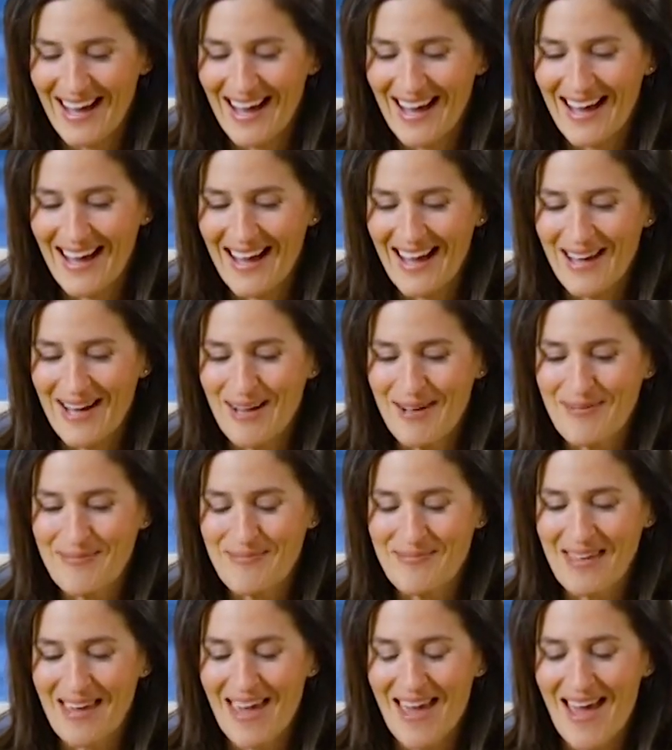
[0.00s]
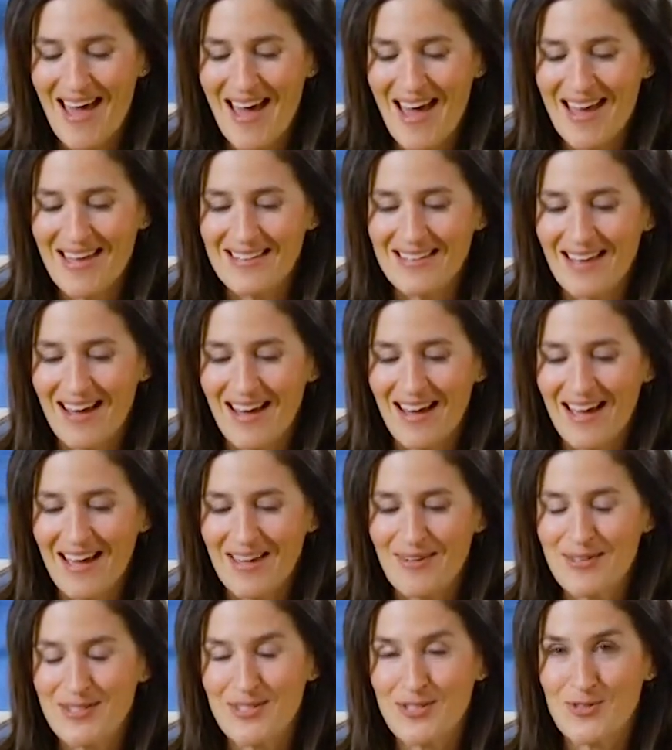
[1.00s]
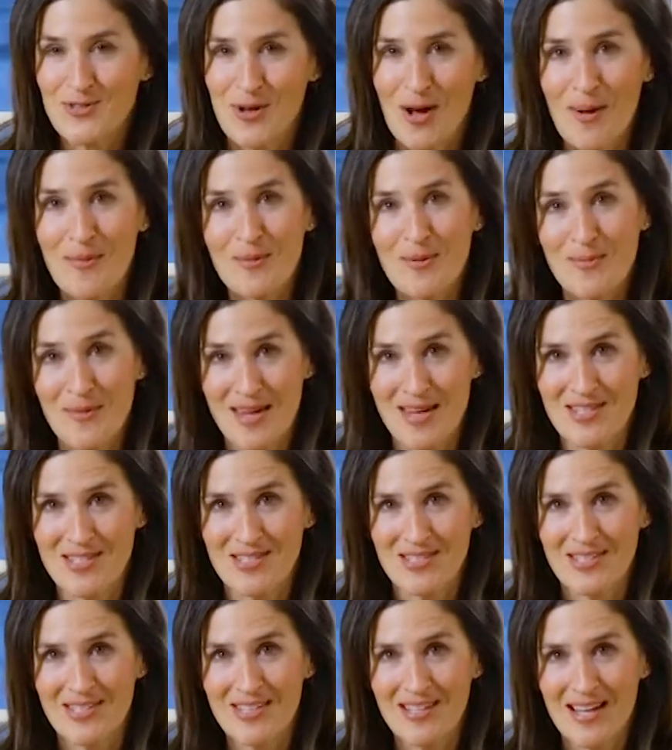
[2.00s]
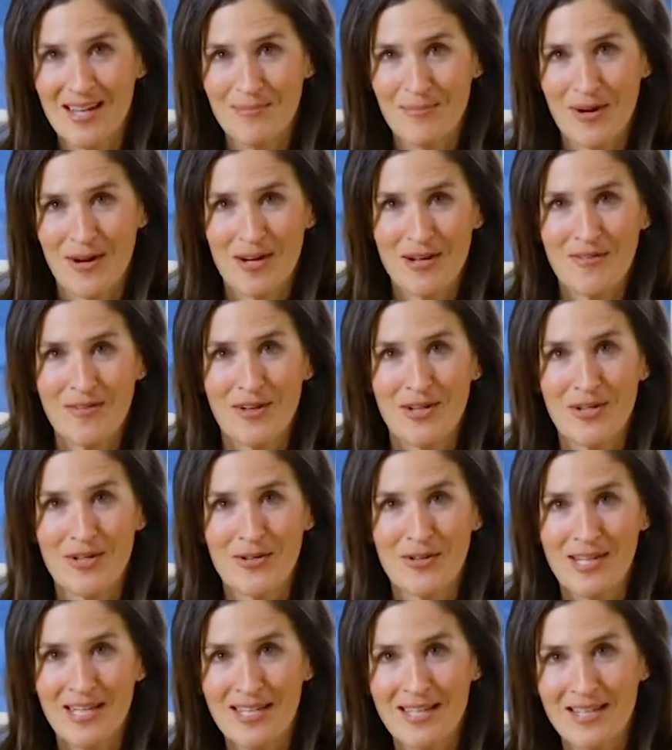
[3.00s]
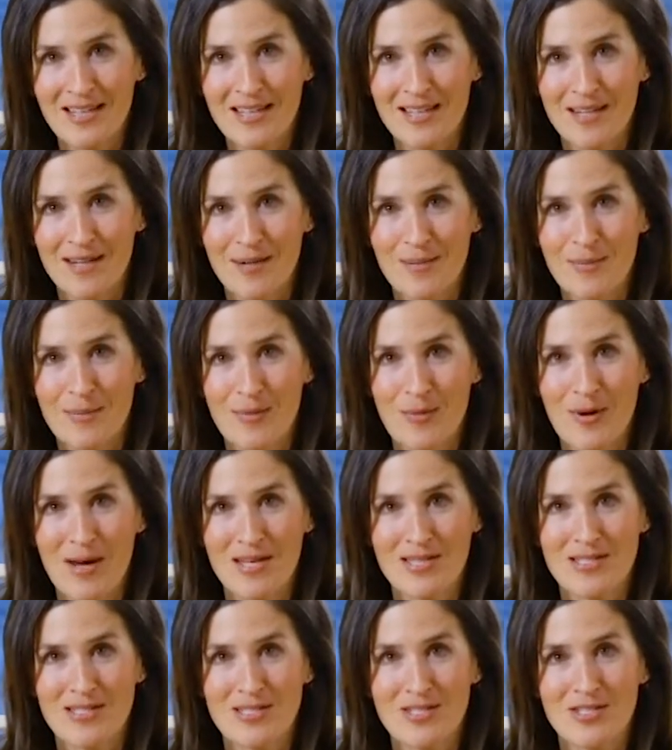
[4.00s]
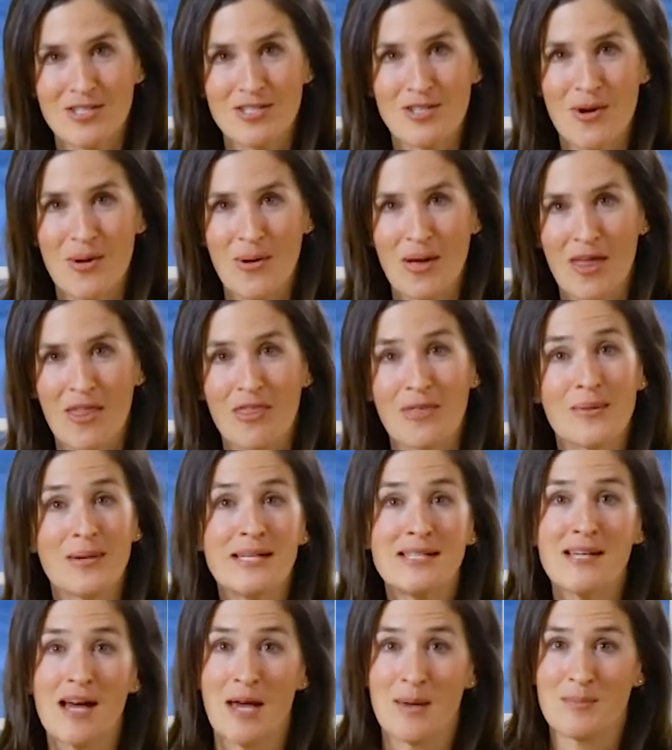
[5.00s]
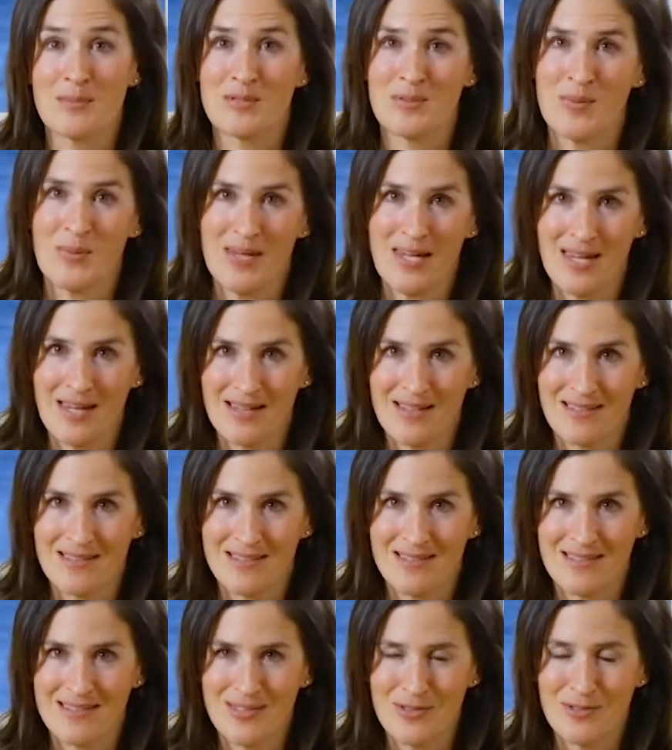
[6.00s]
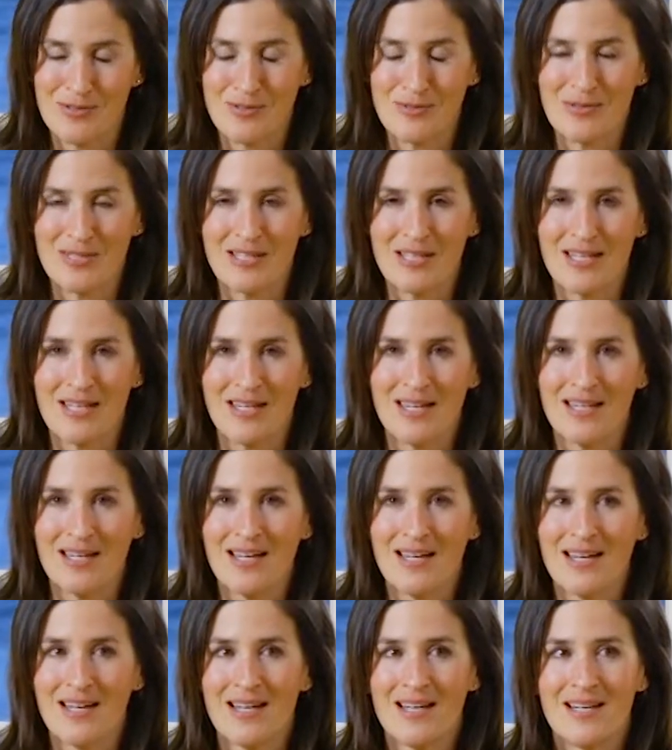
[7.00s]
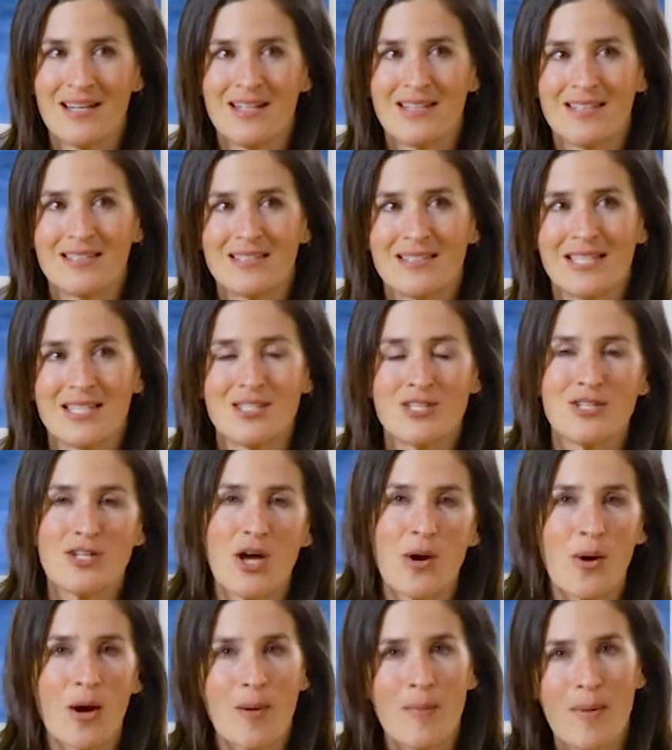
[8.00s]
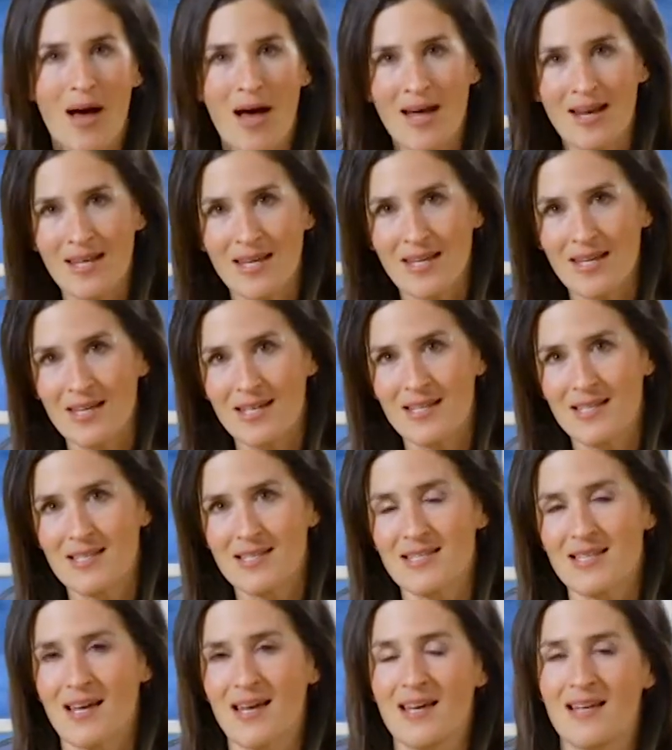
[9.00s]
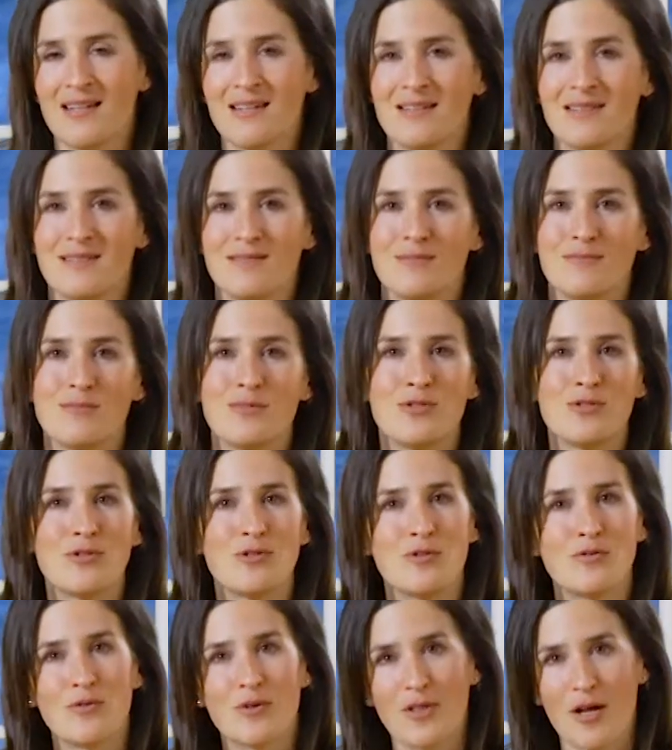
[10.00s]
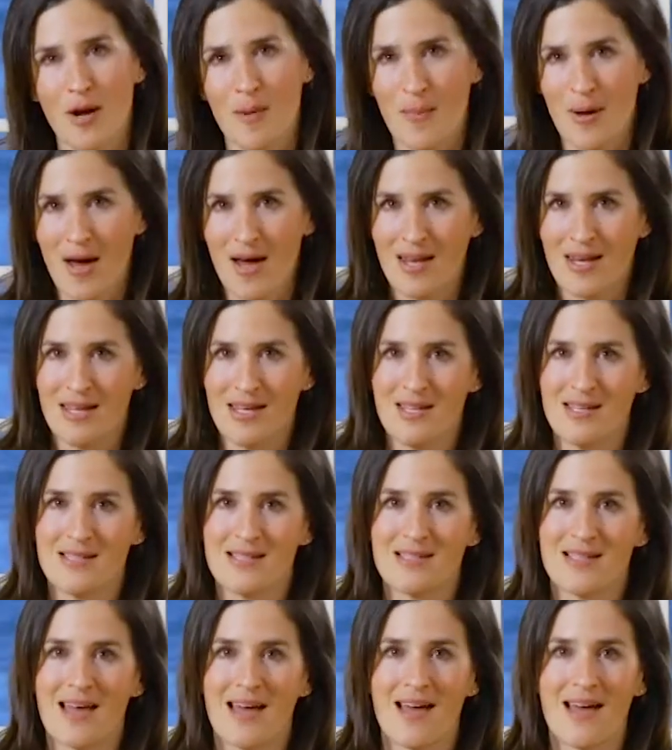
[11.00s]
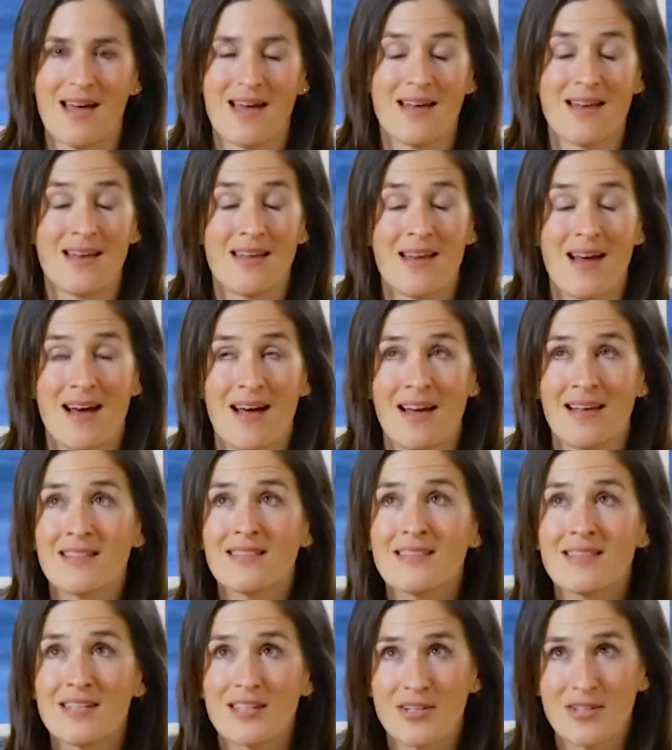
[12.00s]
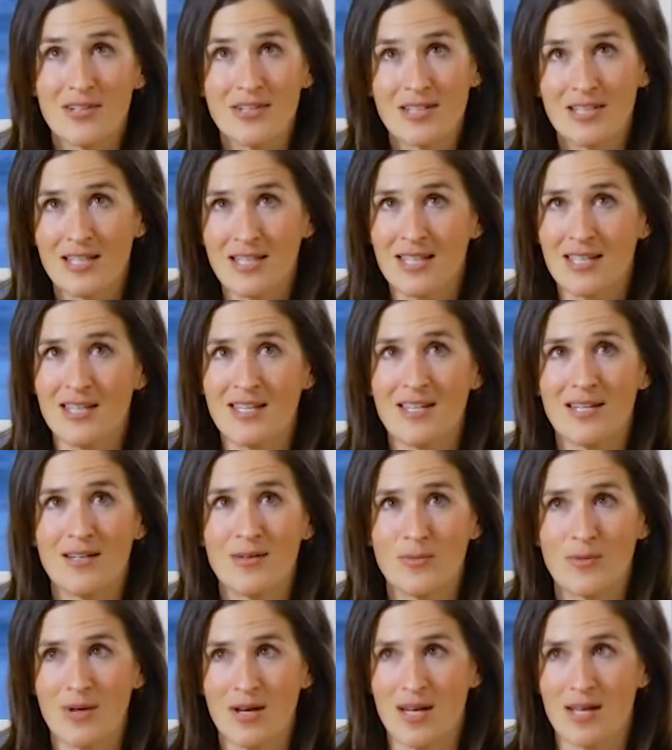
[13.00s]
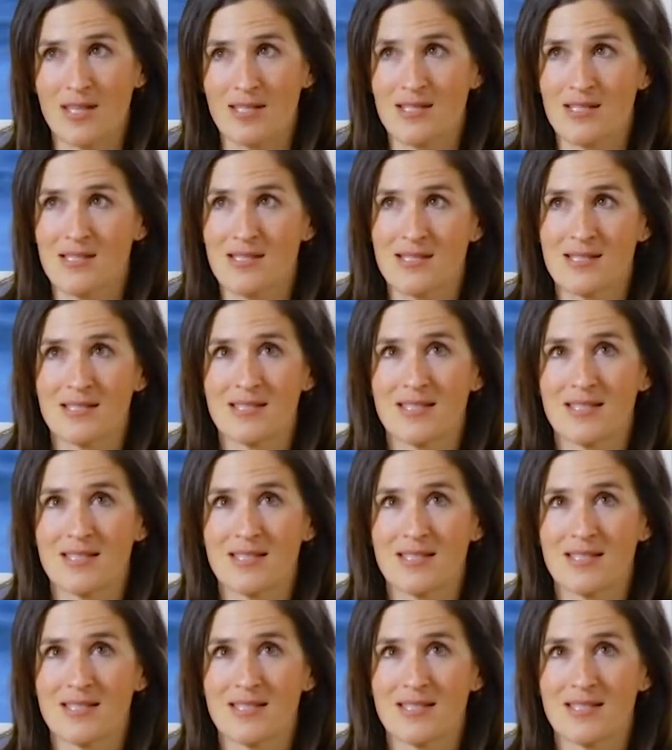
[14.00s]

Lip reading: And I was a drama major, and part of our curriculum was to do yoga 3 times a week to really get to know our bodies and move with our bodies. And I literally was